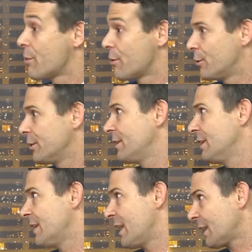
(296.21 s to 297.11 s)
30
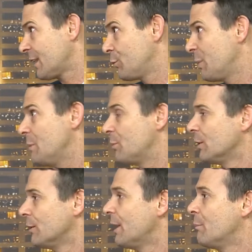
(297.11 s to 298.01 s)
direct
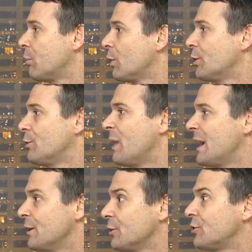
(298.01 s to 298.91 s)
people employed
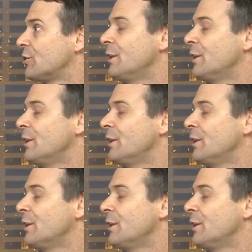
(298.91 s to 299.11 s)
by us,